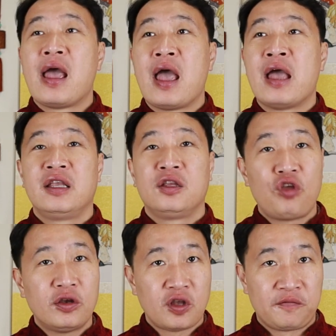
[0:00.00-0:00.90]
And in
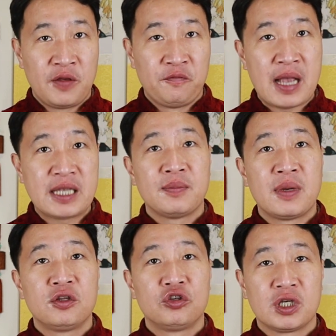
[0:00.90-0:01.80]
terms of
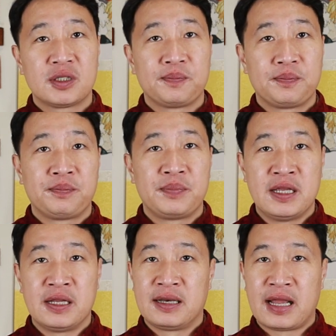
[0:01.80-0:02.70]
investment, just
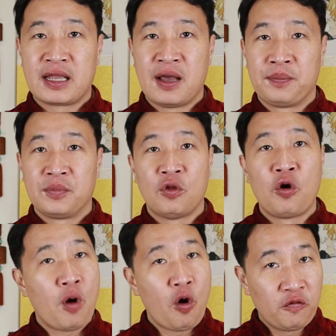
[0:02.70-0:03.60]
be
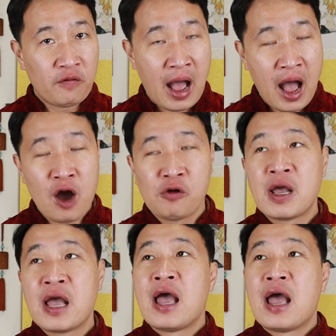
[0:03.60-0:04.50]
low
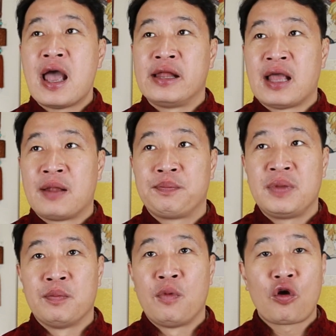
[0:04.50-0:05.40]
profile and then
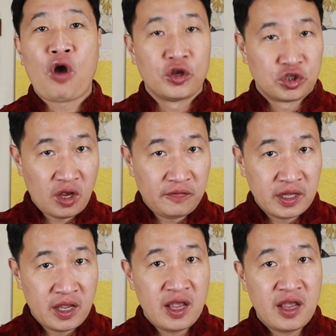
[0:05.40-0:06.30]
be more
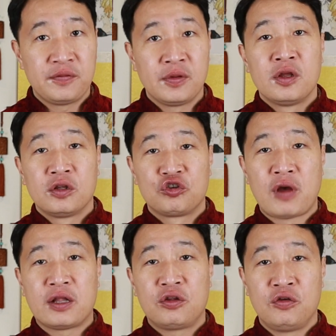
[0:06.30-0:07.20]
conservative.
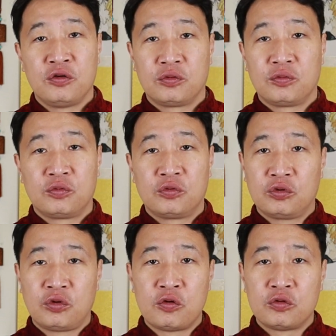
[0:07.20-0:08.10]
Try to
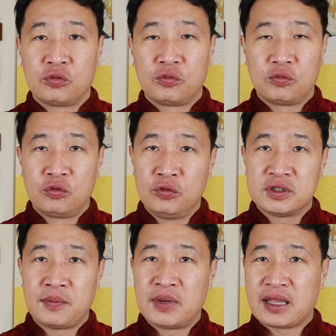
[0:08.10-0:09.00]
don't do
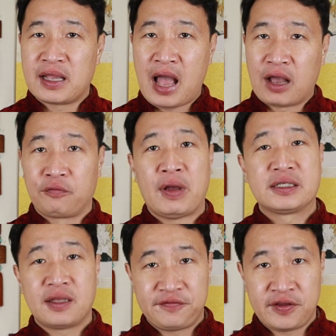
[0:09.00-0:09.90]
some
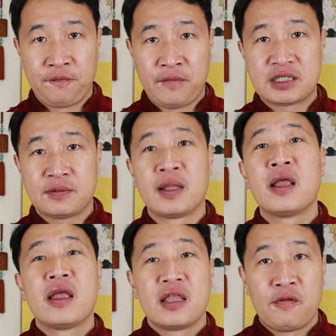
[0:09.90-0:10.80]
aggressive investment.
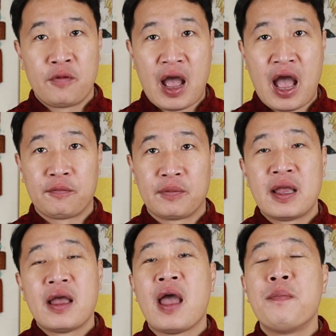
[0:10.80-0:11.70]
It will help.
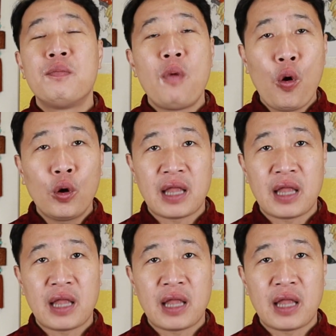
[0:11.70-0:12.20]
And more